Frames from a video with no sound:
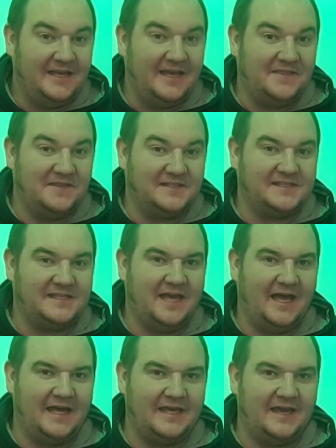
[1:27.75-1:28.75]
in the
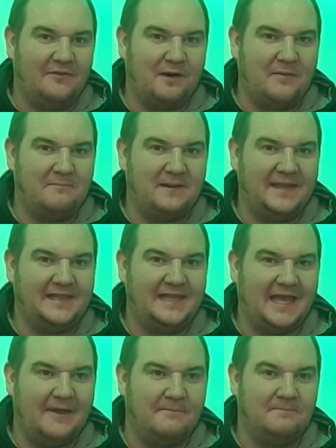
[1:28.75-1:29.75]
sky around
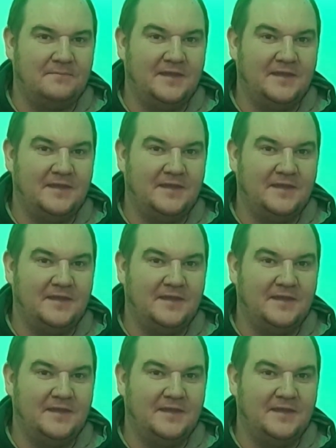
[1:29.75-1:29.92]
Bethlehem,